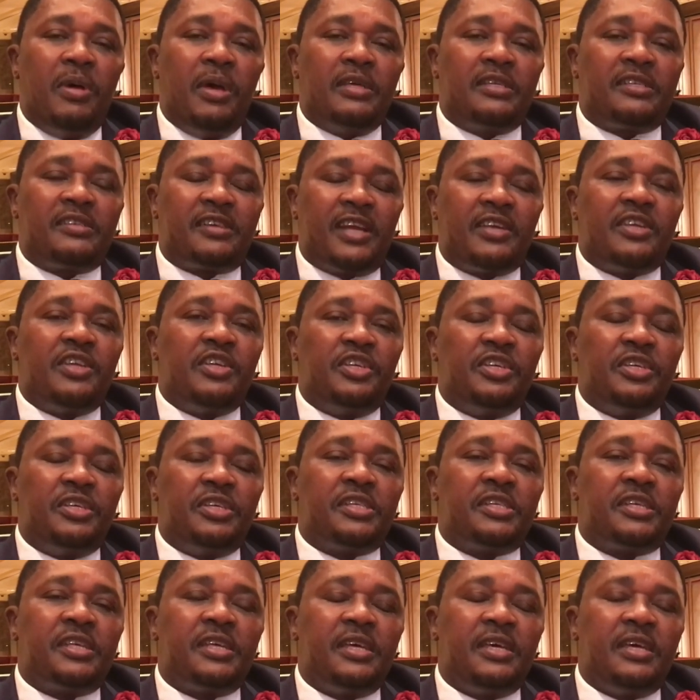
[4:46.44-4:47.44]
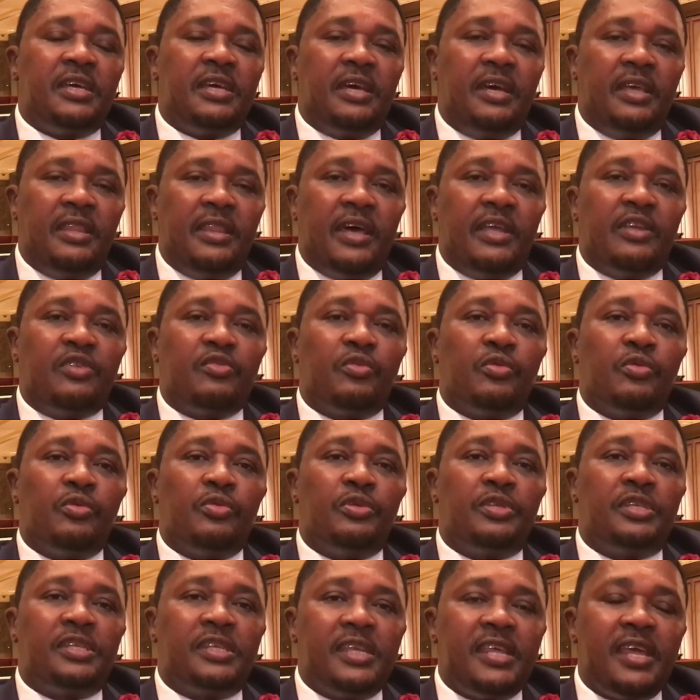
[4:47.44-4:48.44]
strategies that will
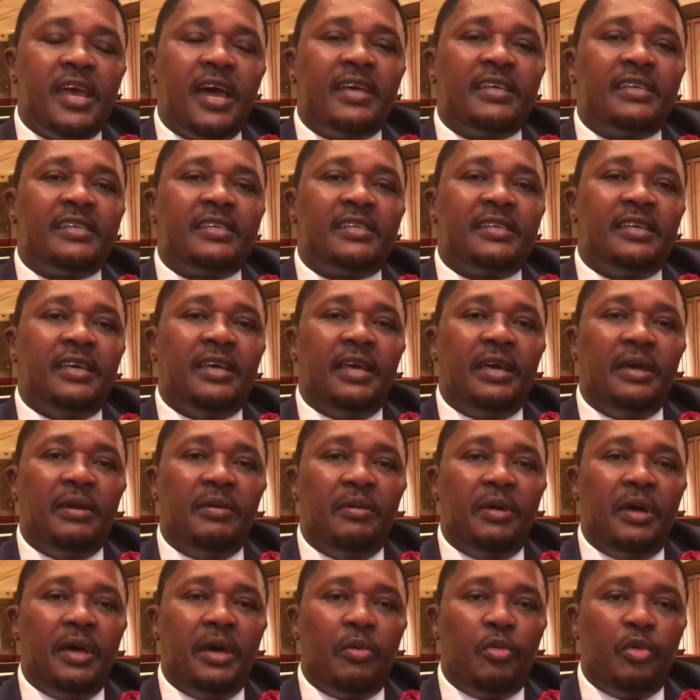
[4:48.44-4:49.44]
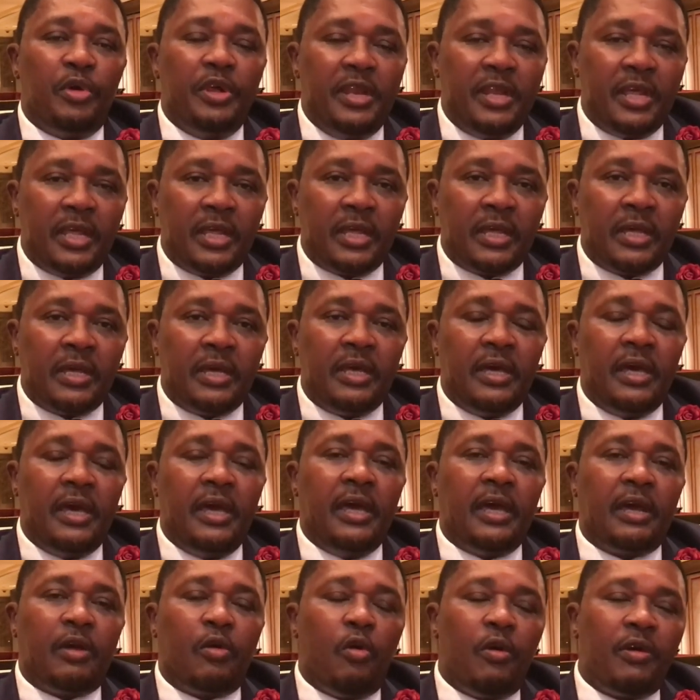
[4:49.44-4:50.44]
see us winning
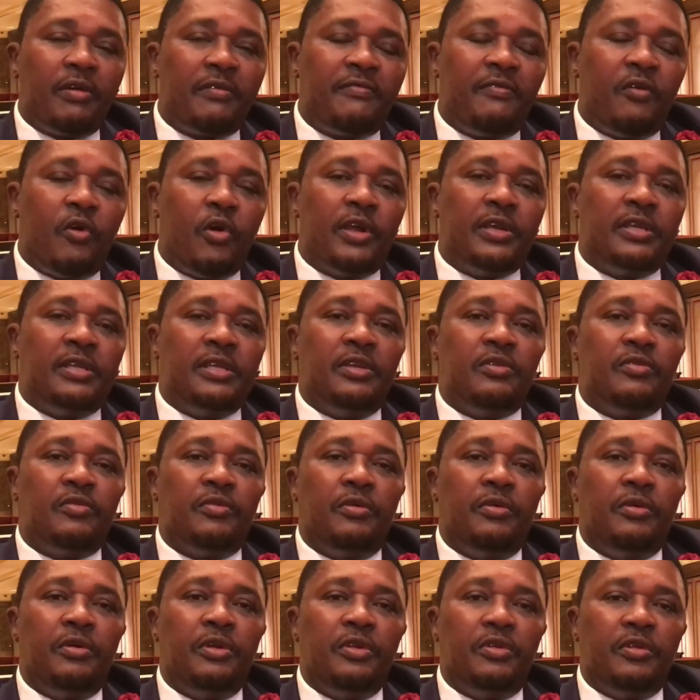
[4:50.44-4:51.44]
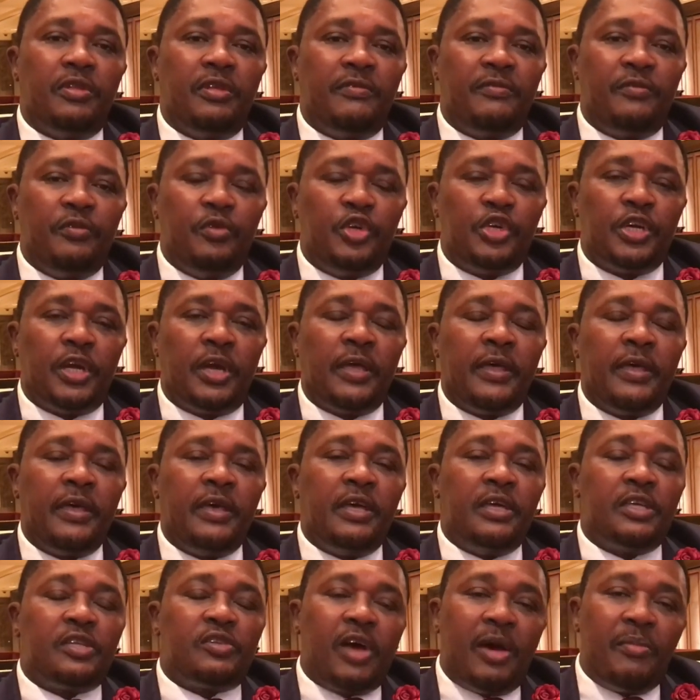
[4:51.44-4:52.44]
going forward into the future.
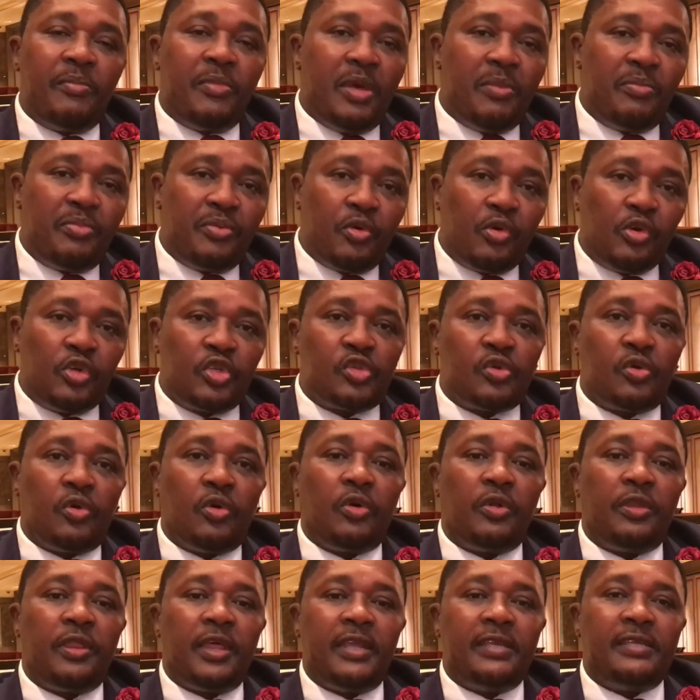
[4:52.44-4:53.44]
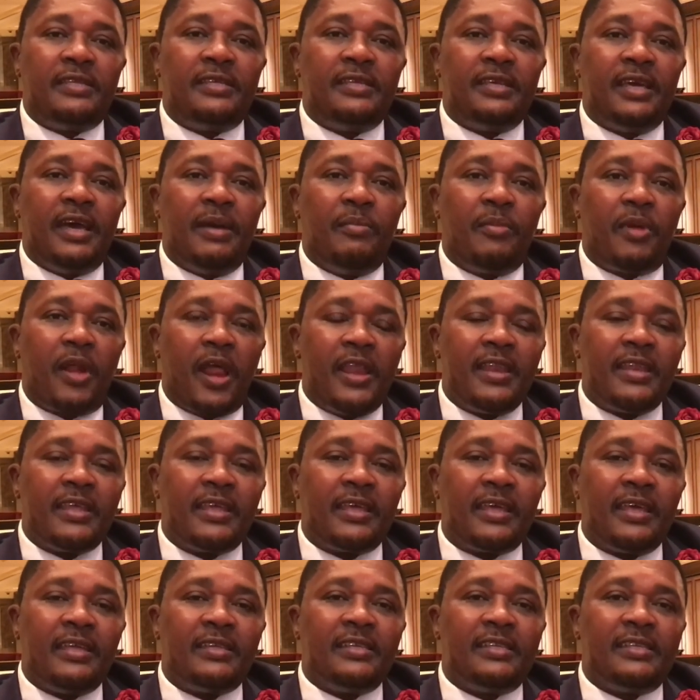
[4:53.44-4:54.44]
So I'm happy also that I'm
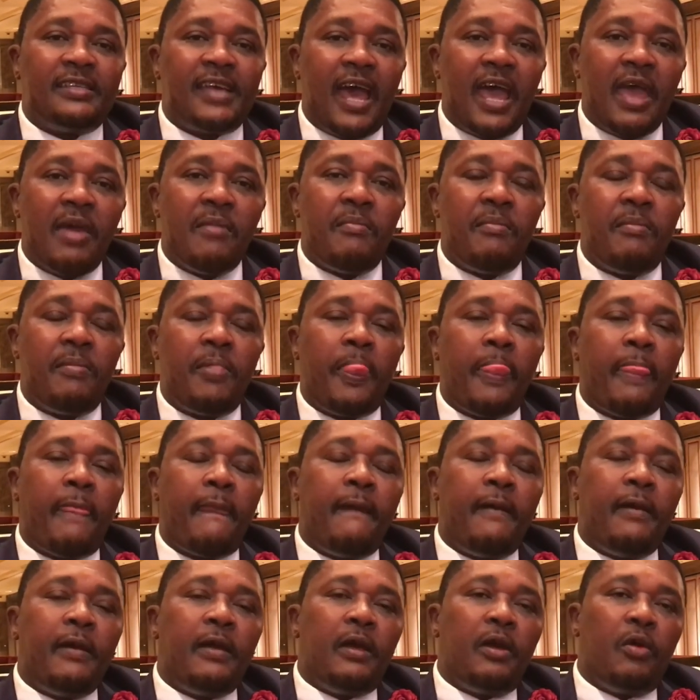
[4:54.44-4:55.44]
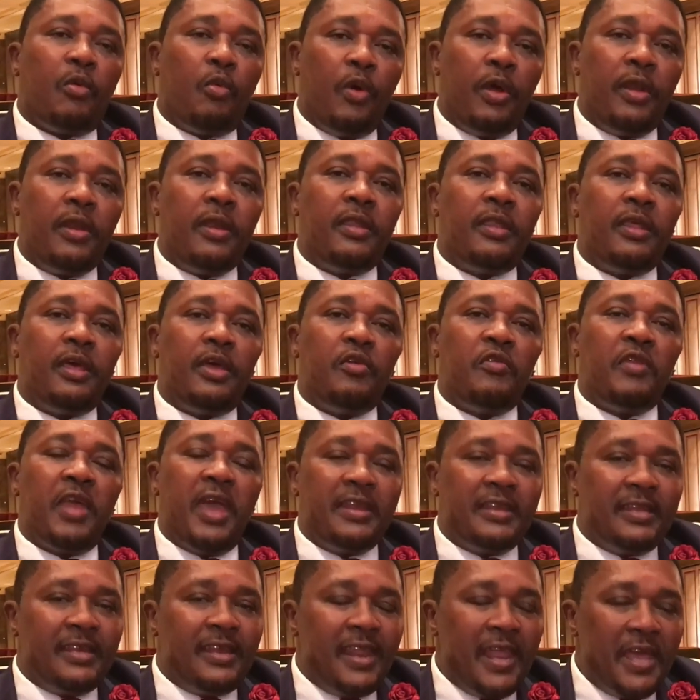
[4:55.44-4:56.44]
running at a time when the
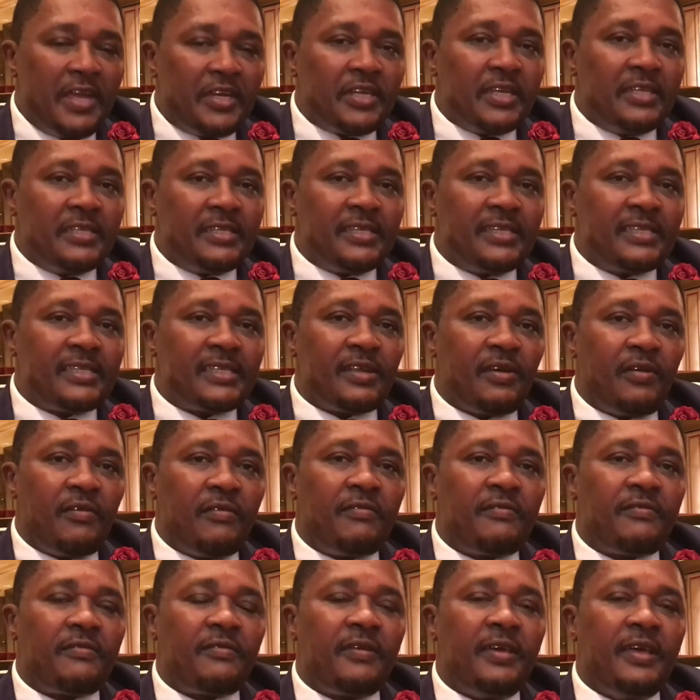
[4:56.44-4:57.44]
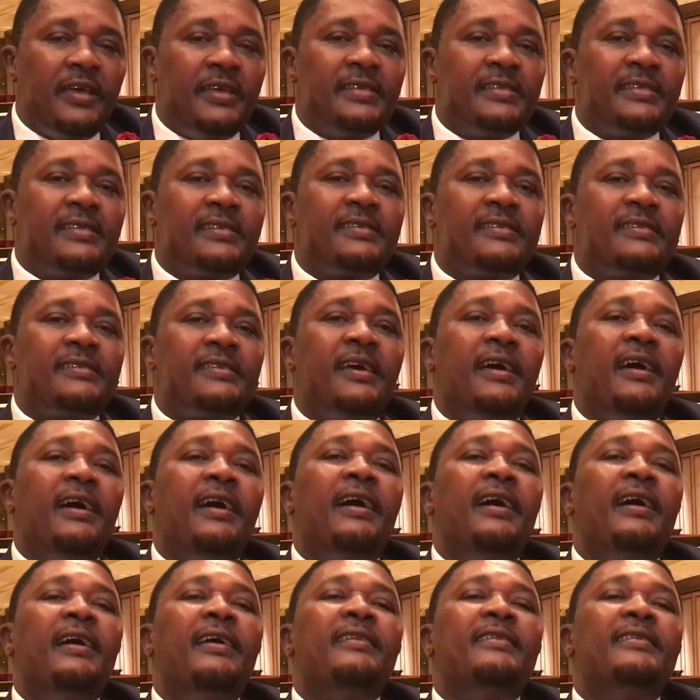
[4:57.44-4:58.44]
United Nations itself is
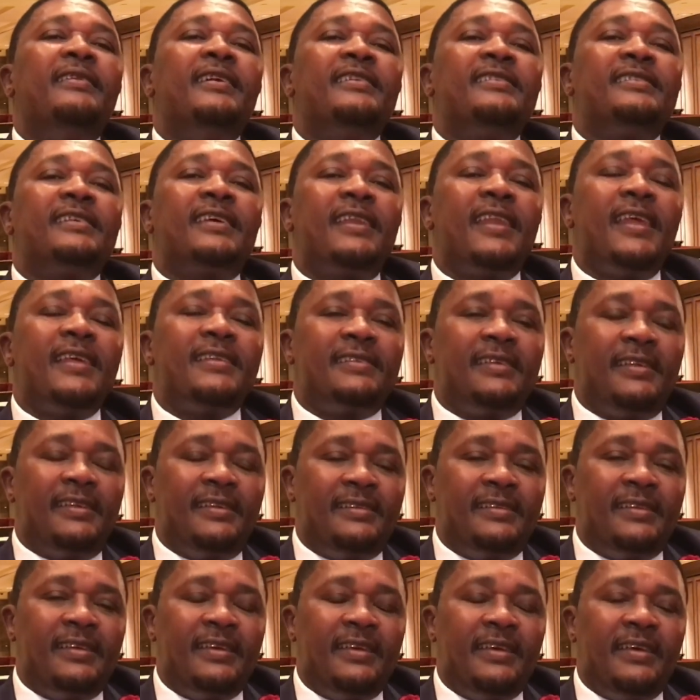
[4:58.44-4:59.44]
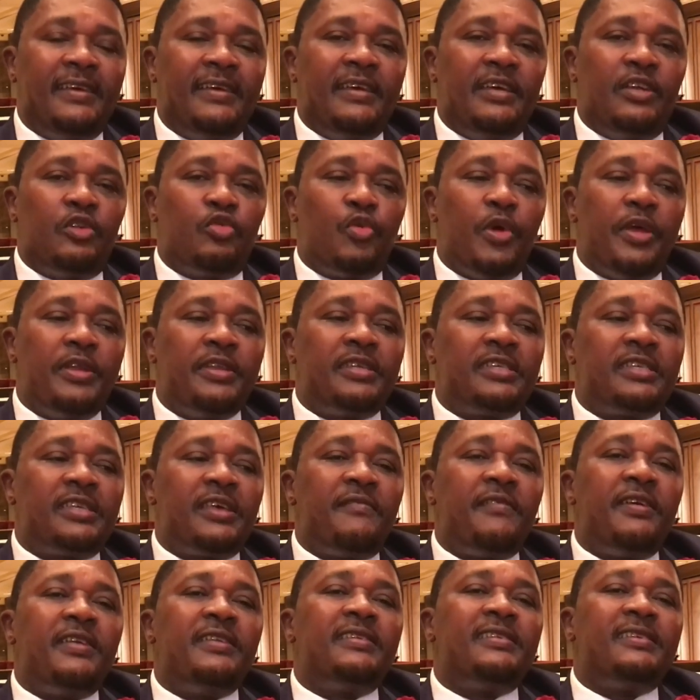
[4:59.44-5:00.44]
designated
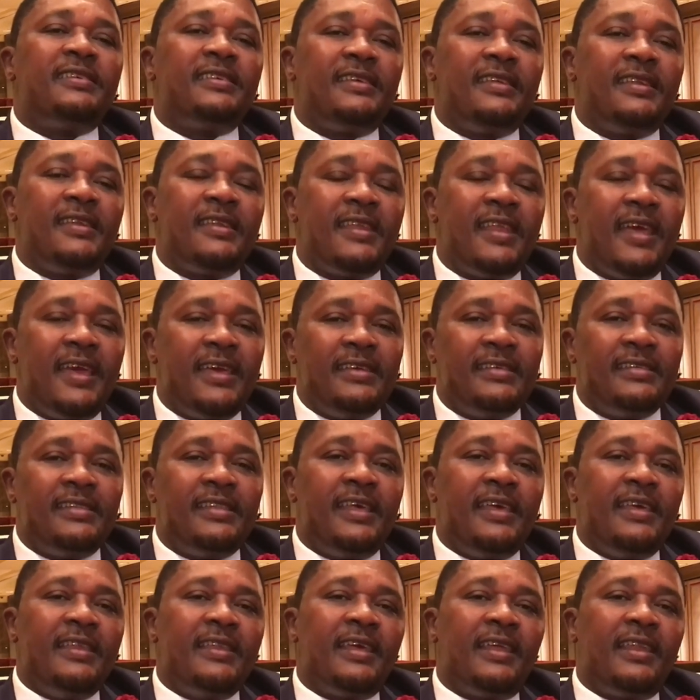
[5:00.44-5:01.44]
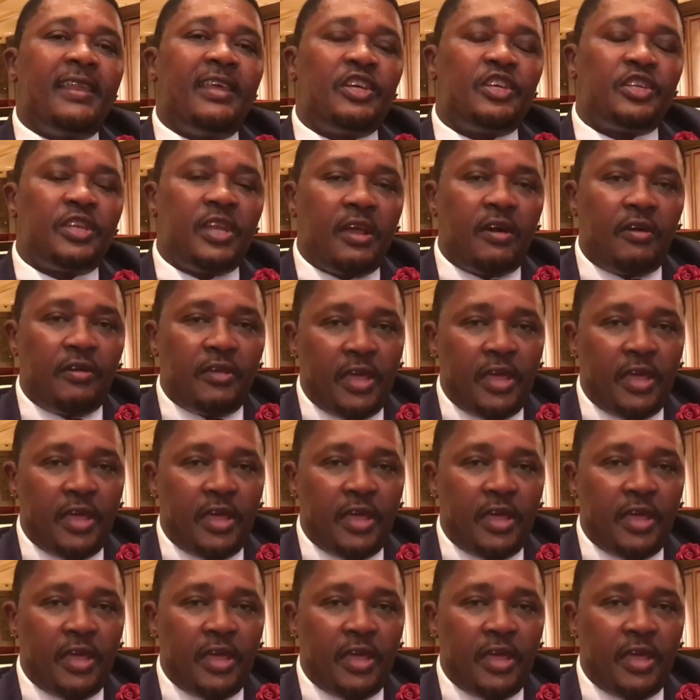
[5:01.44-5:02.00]
2017 as the International